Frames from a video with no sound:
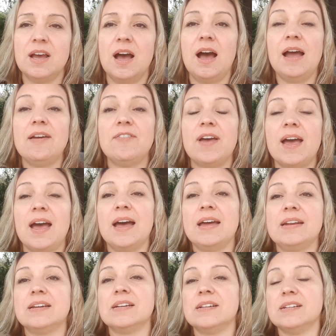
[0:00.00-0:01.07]
I've
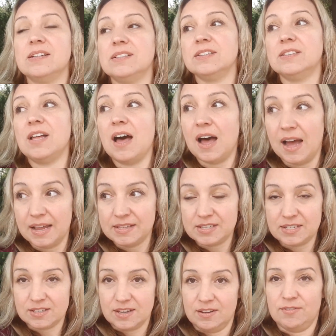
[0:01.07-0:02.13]
had a
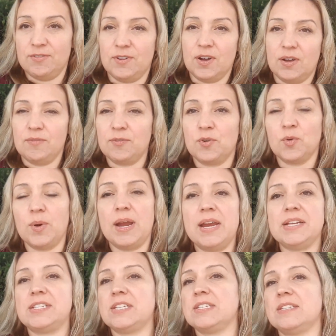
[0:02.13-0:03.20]
lot of
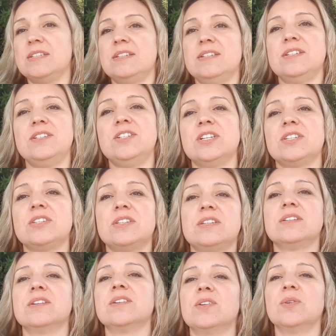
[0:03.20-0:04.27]
great
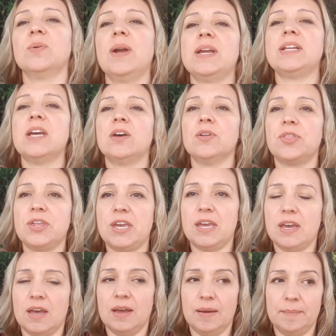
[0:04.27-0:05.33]

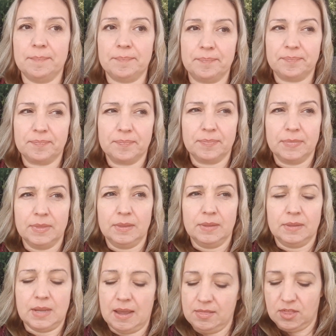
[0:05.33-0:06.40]
healthy,
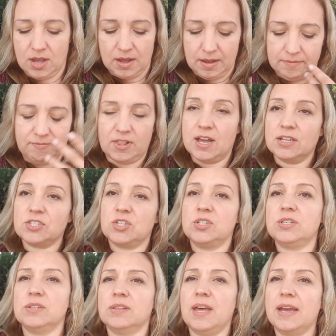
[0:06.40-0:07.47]
I've
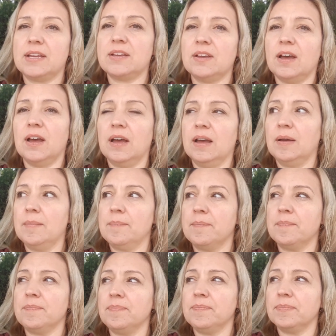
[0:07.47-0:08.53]
lost like,
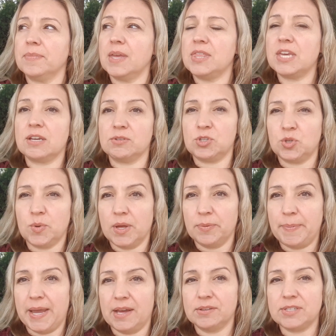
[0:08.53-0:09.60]
I think it was
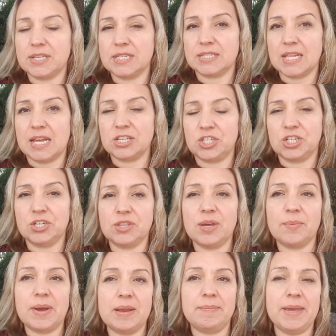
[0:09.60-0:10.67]
12 pounds since last year
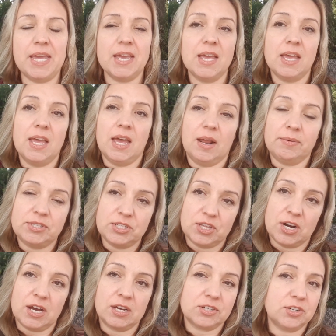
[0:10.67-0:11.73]
they weighed me. I went to
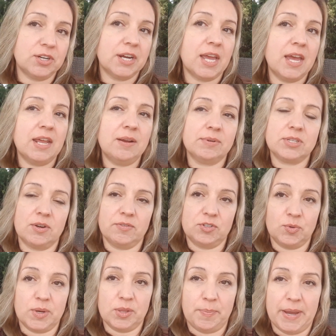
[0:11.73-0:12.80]
the doctor again. It was over
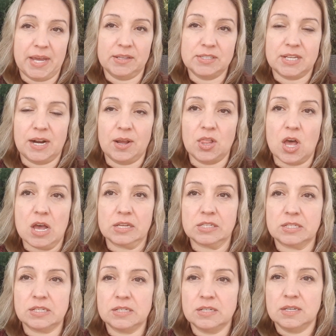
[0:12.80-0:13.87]
12 pounds that I
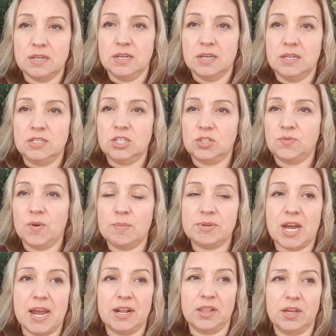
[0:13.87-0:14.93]
lost just from
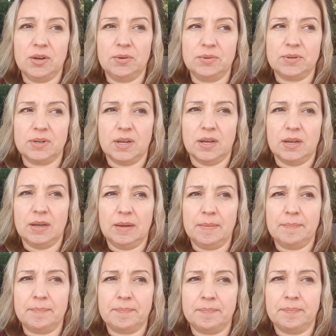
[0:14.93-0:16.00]
diet alone.
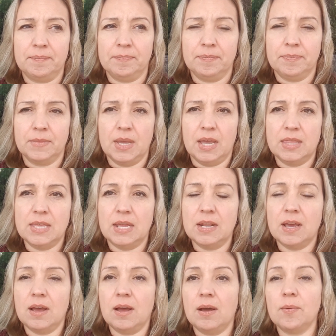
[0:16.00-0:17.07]
And then
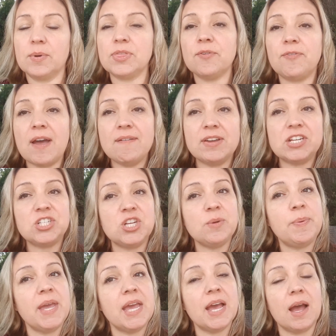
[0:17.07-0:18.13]
with the
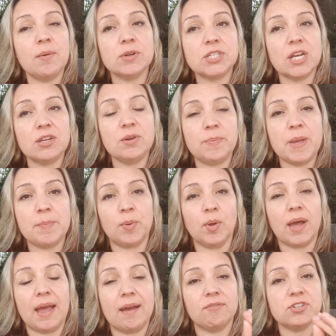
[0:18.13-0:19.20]
5-HTP, I will tell you
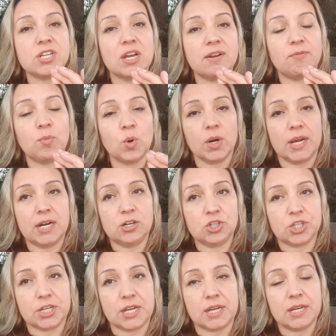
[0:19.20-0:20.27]
people, I have a ton of more
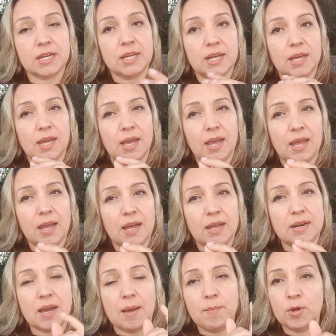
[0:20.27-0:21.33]
energy.
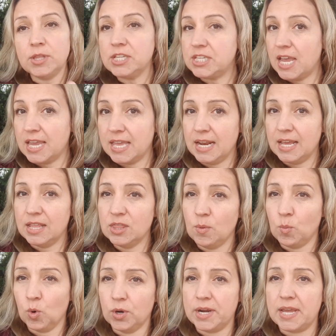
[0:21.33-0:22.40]
And I'm only taking it in the
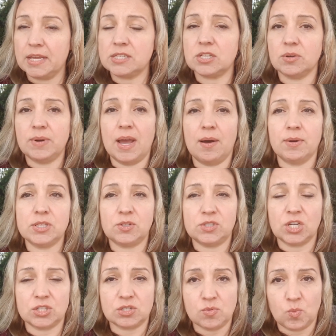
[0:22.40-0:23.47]
morning. So now it's
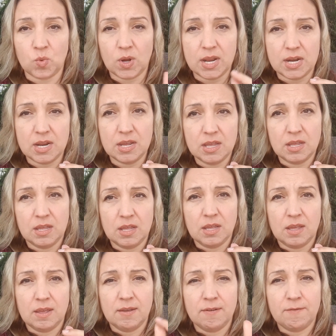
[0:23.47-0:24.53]
just
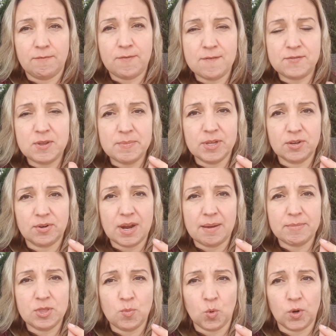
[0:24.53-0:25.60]
150
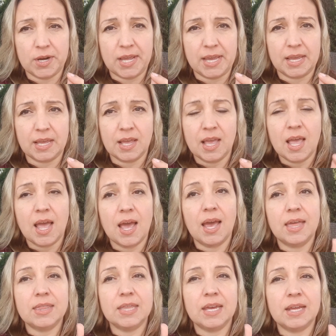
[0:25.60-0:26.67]
milligram in the morning.
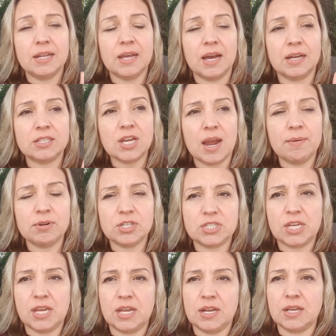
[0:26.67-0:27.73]
And then
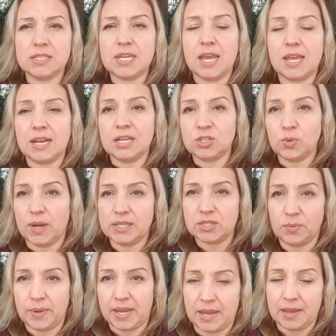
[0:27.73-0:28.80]
tyrosine, taking it twice
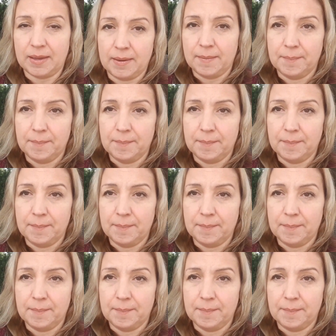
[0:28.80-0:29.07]
a week.